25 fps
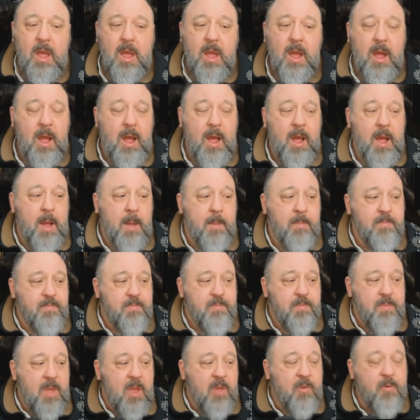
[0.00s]

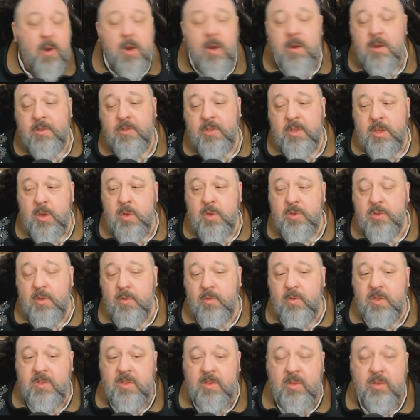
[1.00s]
As far as the use
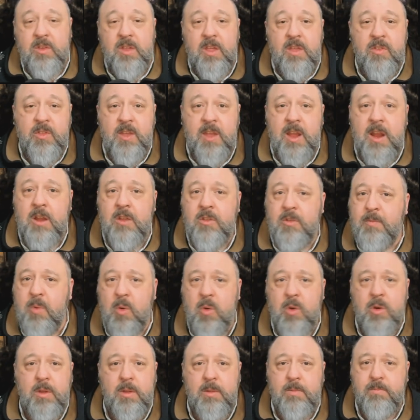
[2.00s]
of facilities there, it's
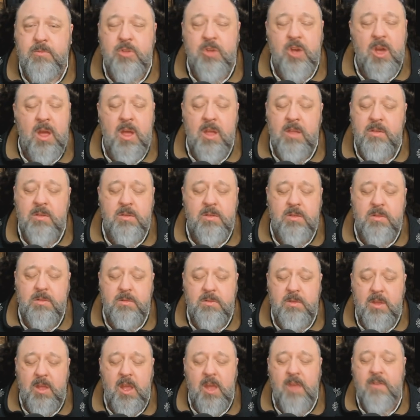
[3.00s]
Port of John's
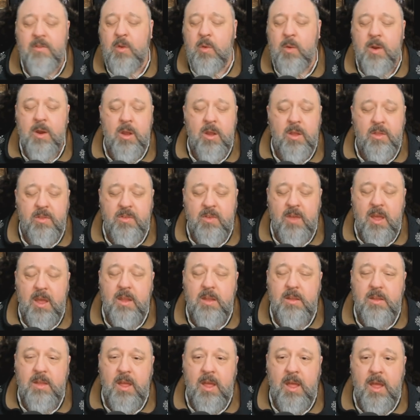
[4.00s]
everywhere on
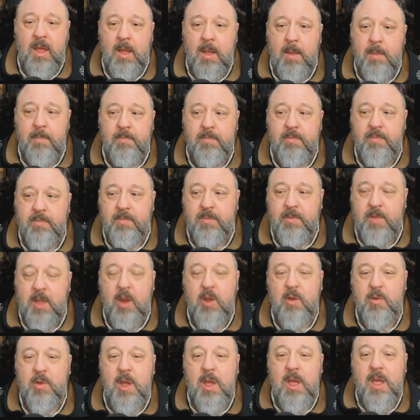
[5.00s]
site.
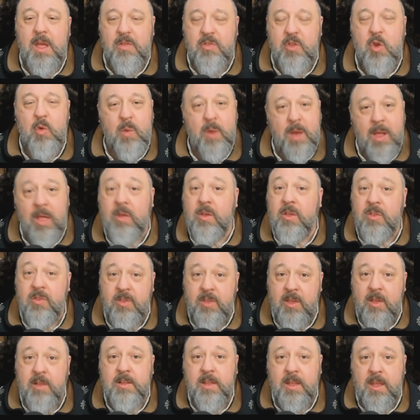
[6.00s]
They're well
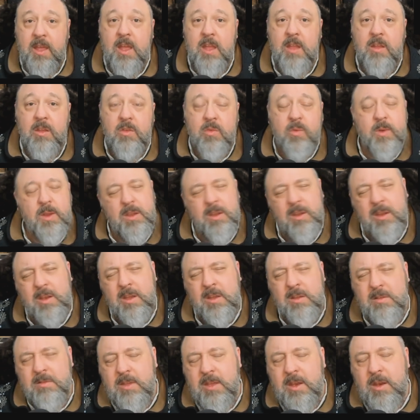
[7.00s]
concealed, again, because we, you
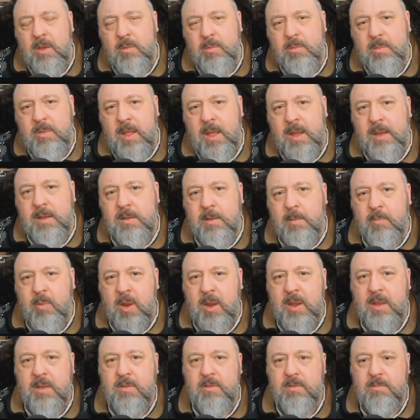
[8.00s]
know, they don't like to
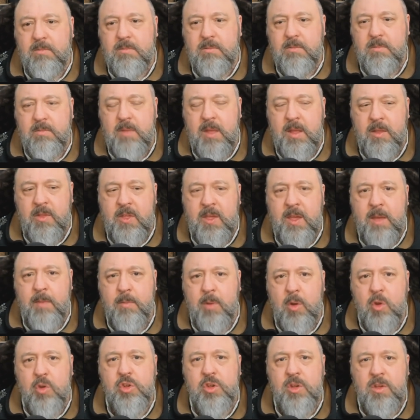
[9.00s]
break the
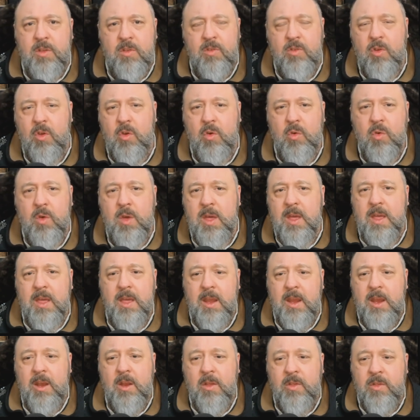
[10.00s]
immersion. So,
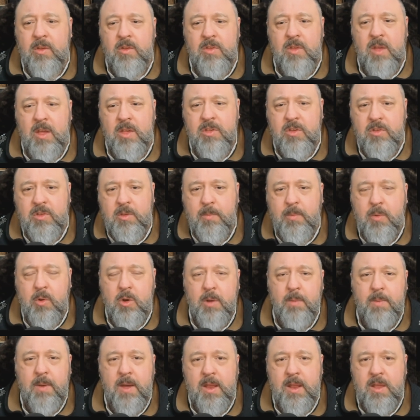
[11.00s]
you know, there's not just a
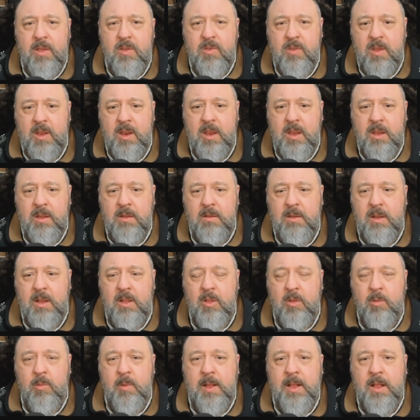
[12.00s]
porta potty sitting in
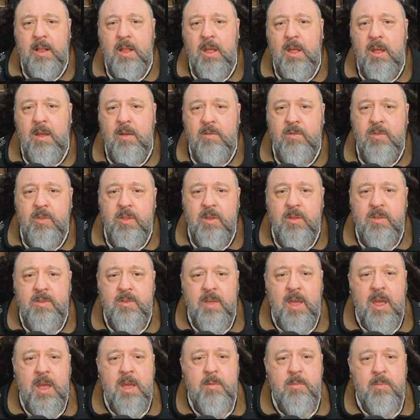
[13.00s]
the middle of the
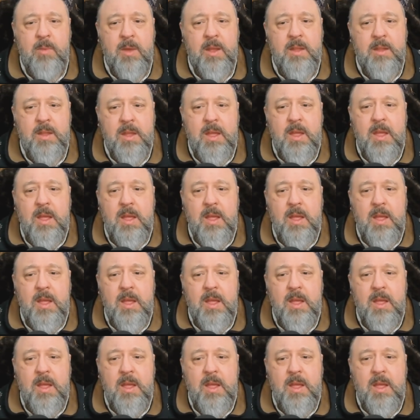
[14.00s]
site, but